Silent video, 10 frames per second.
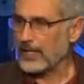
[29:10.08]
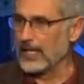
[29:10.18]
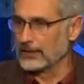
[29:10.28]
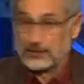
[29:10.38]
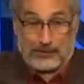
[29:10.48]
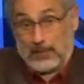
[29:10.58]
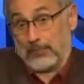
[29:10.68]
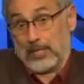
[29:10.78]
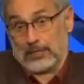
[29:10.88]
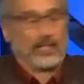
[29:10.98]
it's
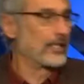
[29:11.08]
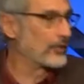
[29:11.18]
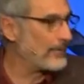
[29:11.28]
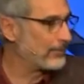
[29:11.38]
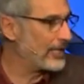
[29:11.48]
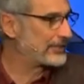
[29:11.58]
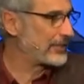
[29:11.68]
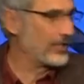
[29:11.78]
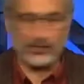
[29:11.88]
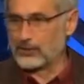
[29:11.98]
apparently the great place to
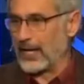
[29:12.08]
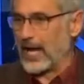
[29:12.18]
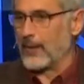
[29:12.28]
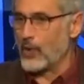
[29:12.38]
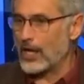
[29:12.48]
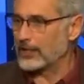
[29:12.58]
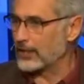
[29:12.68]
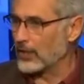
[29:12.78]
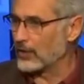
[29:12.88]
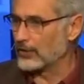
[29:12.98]
do it. So anyway, I'm walking
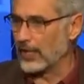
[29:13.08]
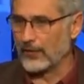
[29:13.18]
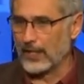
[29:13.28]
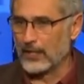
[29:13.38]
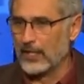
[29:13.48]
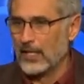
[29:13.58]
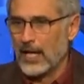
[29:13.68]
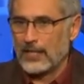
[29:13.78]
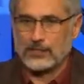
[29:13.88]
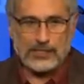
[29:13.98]
Dakota around there,
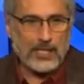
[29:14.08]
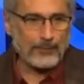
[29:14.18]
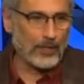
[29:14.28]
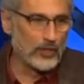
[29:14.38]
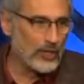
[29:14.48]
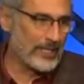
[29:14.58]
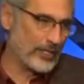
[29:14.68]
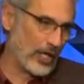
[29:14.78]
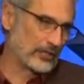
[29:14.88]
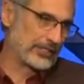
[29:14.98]
and there's a couple of newbie
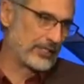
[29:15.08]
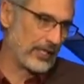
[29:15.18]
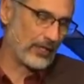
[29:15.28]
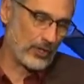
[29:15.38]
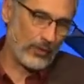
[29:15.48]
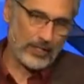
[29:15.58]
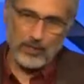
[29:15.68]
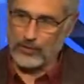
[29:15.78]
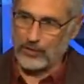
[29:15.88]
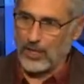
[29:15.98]
dogs here that don't quite
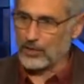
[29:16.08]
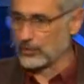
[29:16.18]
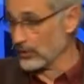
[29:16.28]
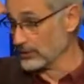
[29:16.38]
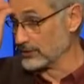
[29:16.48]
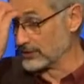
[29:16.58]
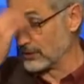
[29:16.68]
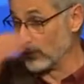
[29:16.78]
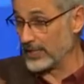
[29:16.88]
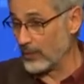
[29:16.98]
know the dog rules, and
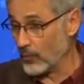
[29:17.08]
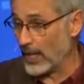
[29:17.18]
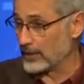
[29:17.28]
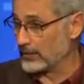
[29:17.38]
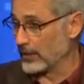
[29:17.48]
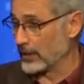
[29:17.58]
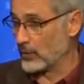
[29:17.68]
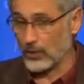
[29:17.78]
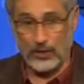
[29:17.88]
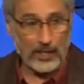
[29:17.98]
so we come walking around the
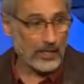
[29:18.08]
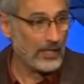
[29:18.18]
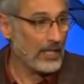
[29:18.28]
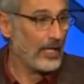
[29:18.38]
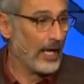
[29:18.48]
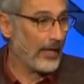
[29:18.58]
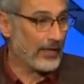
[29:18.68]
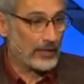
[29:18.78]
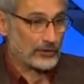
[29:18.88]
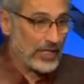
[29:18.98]
corner there, and
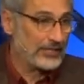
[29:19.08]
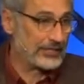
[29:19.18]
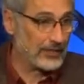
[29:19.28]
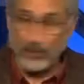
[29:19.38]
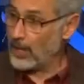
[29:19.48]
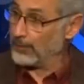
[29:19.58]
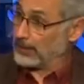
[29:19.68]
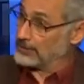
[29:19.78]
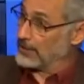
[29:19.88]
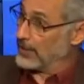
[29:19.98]
they're chasing the ball, but
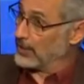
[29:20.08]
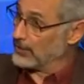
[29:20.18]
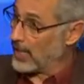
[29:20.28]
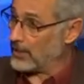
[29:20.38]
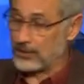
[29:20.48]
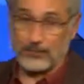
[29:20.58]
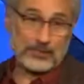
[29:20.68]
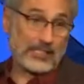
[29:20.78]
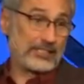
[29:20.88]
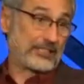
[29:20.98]
they see a new dog
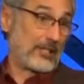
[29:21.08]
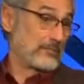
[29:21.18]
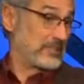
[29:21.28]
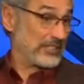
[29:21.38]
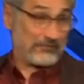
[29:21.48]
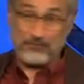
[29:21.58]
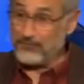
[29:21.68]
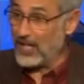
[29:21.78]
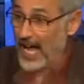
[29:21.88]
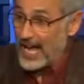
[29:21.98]
coming, they start just
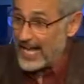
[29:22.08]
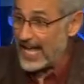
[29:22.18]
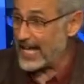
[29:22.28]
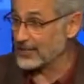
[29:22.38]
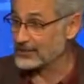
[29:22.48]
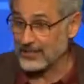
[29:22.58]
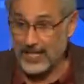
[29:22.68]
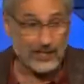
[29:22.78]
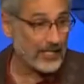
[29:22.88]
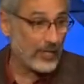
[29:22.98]
flying at us
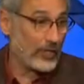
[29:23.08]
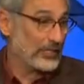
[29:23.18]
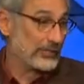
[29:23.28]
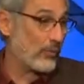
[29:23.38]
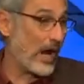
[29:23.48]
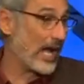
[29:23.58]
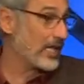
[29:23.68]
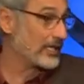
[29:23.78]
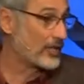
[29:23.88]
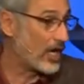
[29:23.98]
like you know these
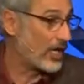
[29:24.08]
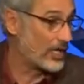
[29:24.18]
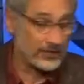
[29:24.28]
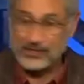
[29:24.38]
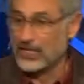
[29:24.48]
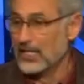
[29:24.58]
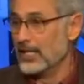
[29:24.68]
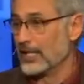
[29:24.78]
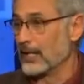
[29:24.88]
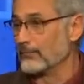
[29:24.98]
wild dogs.
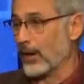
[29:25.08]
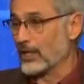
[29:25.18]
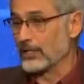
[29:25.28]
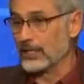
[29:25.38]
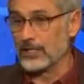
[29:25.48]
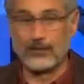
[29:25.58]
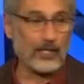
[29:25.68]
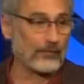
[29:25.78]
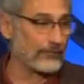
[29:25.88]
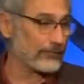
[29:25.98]
They're barking and
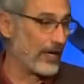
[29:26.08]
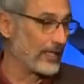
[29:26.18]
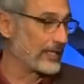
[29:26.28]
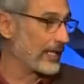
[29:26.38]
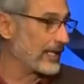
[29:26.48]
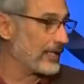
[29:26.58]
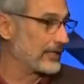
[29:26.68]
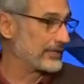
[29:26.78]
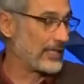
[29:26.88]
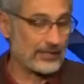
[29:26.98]
they're frolicking and all this